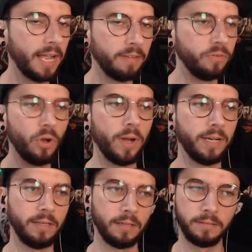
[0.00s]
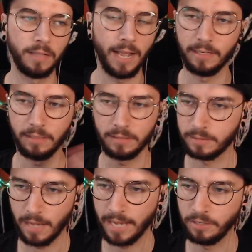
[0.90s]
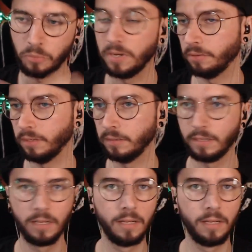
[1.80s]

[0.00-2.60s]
I have no idea. I, I know nothing.